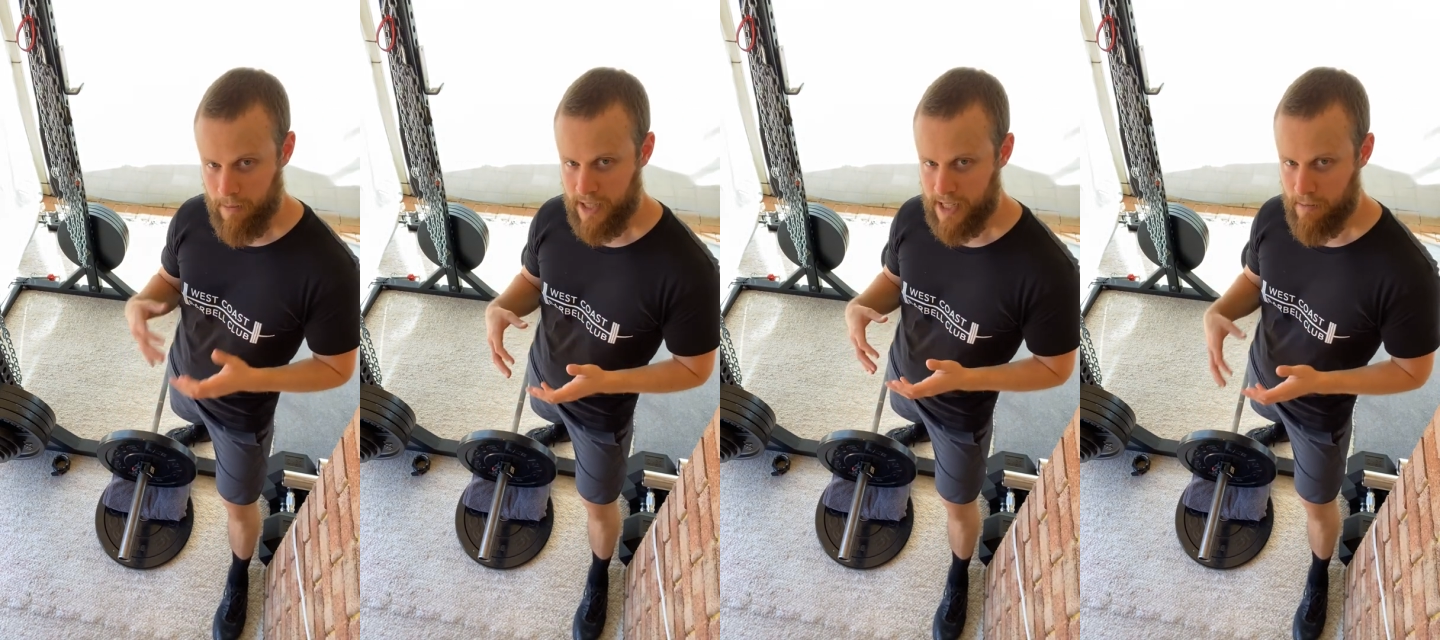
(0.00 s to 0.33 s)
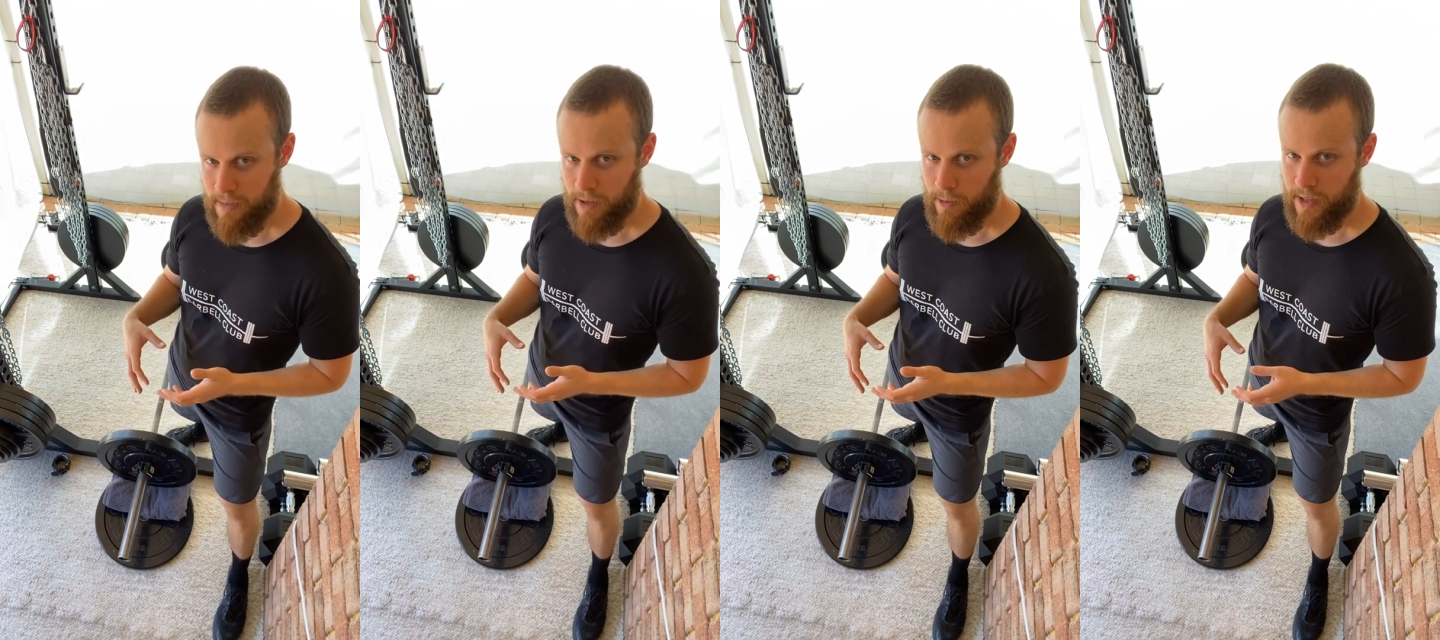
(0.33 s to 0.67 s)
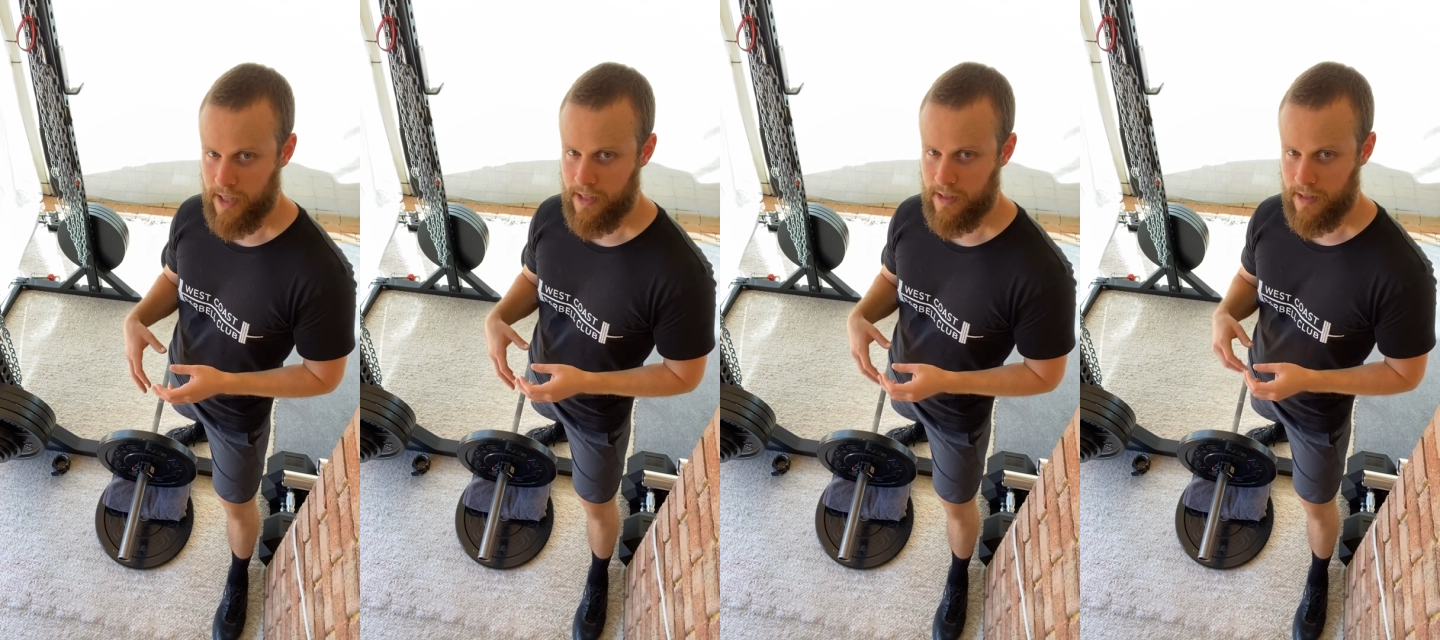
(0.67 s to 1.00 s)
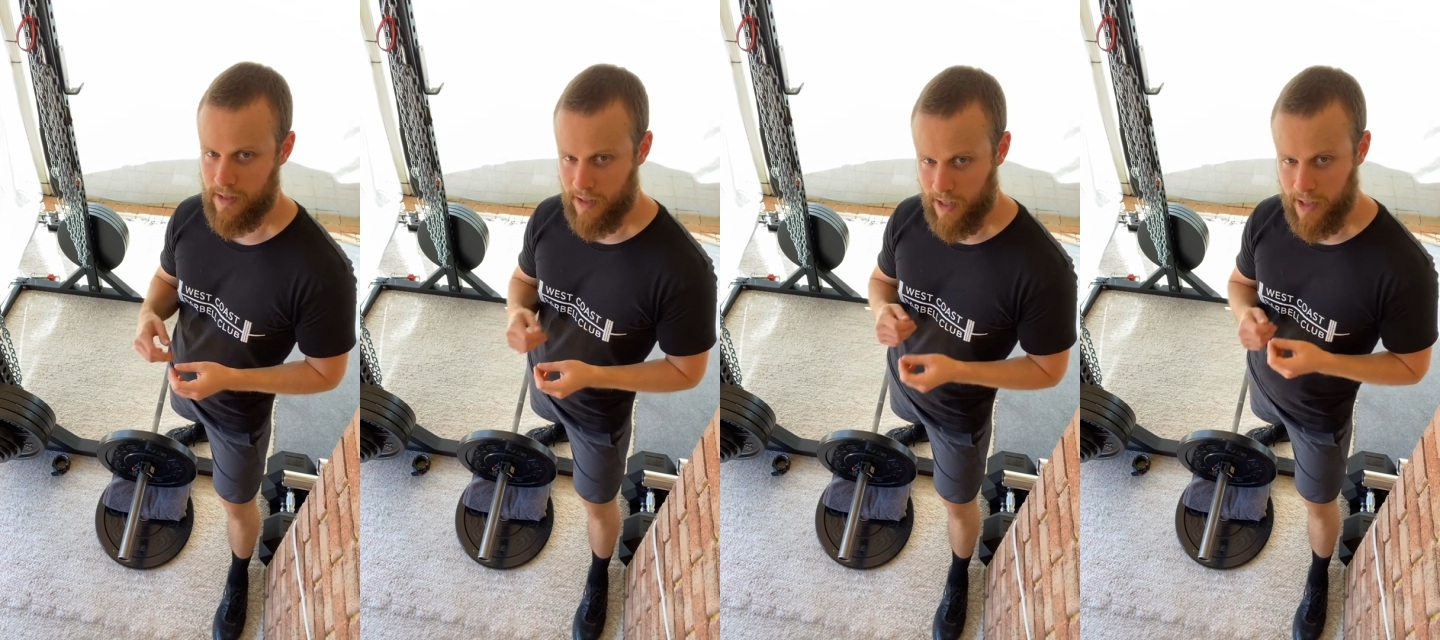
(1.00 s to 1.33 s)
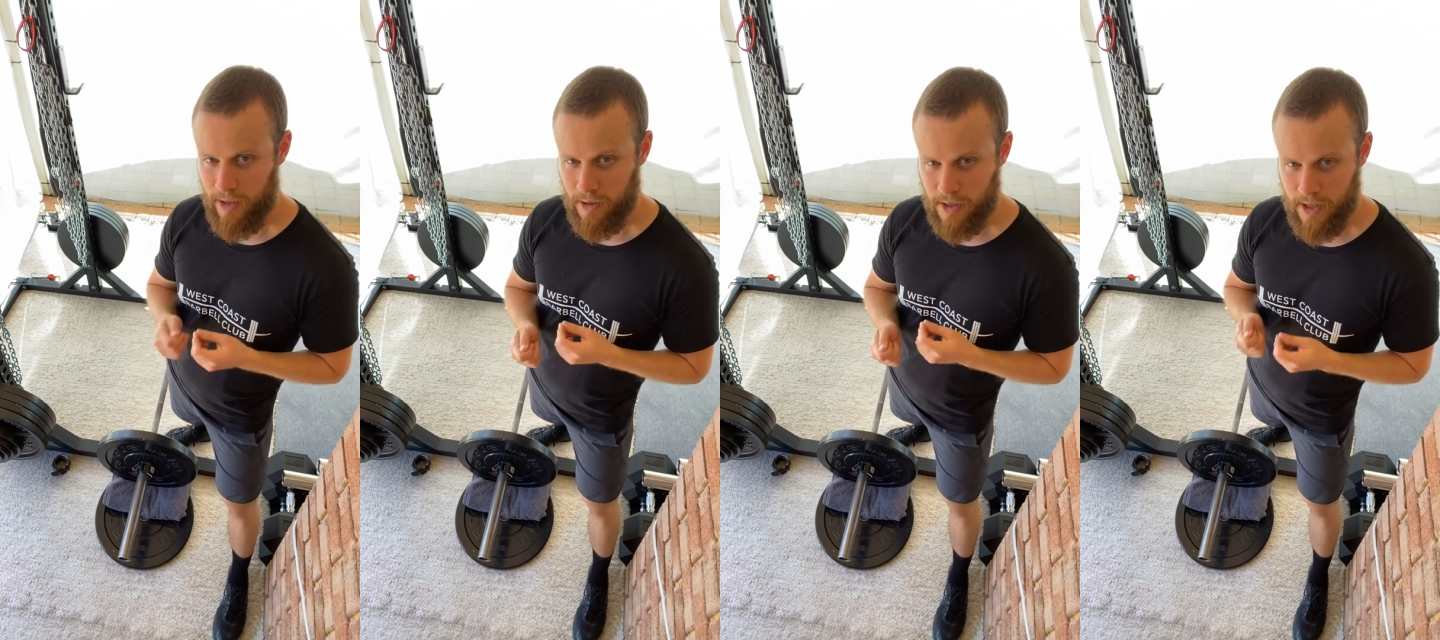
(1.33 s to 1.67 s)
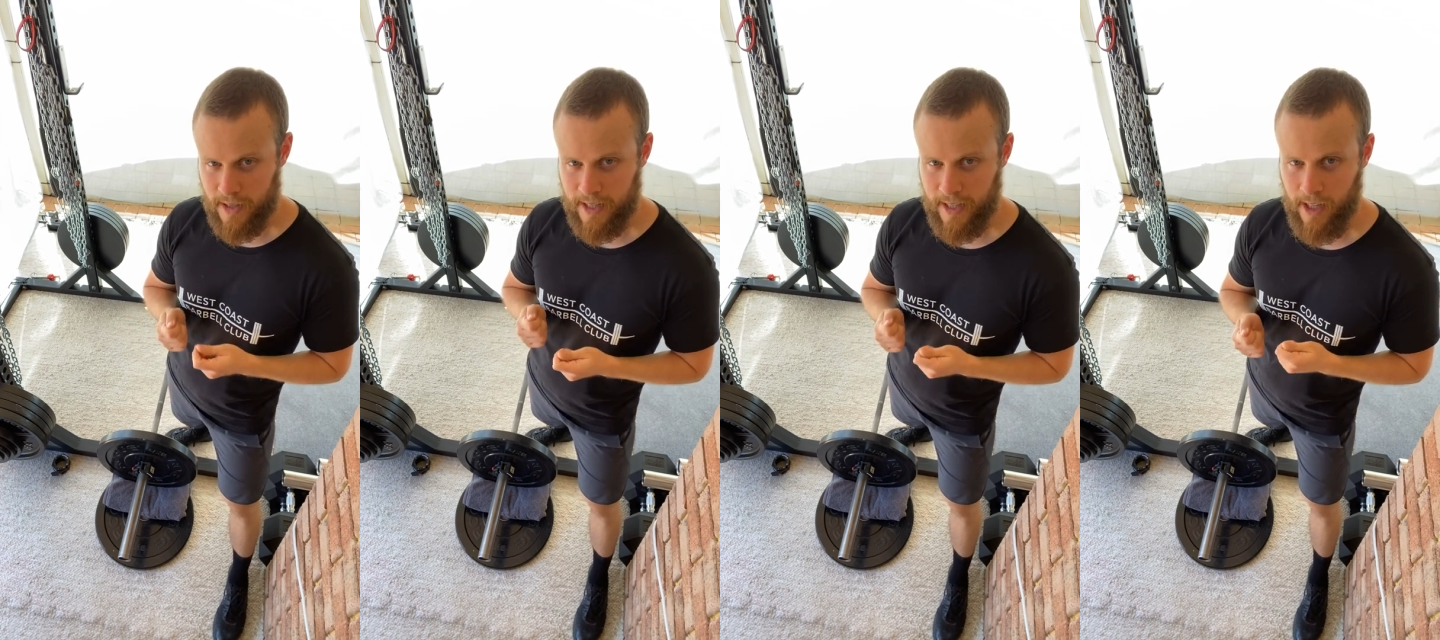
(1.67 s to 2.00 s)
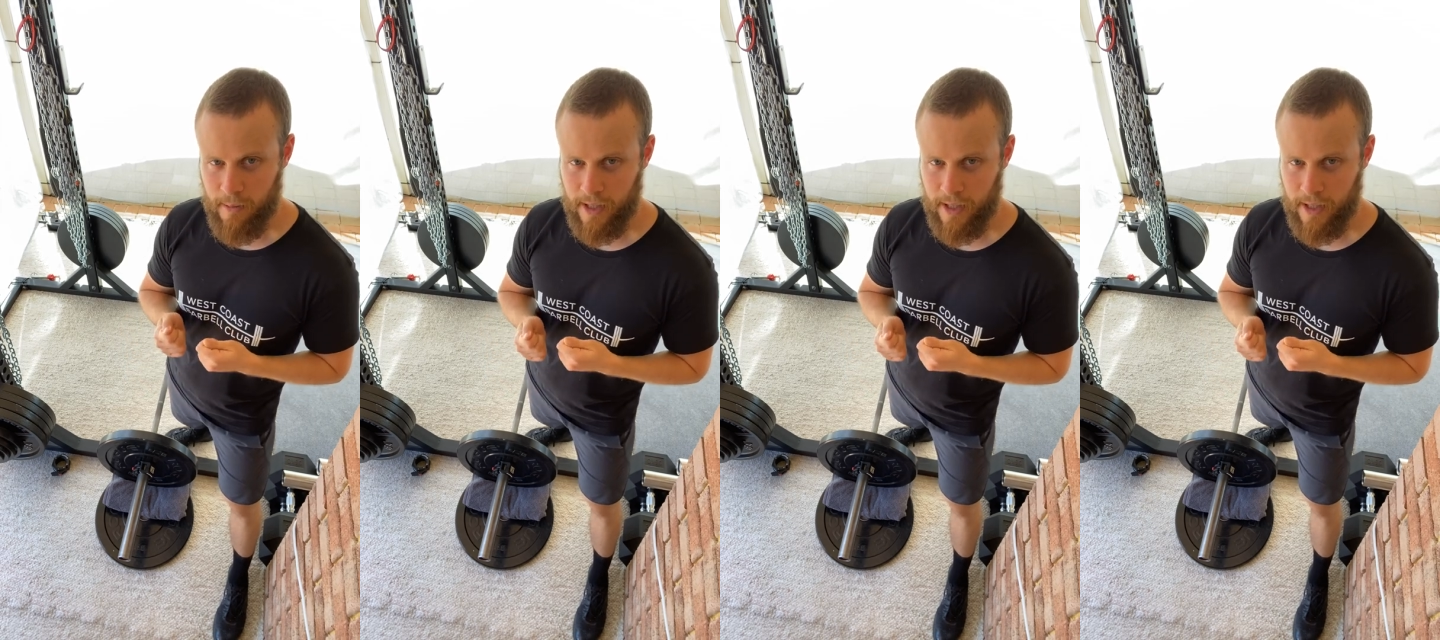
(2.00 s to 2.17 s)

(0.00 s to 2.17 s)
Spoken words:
be tempting with these to slightly alter your setup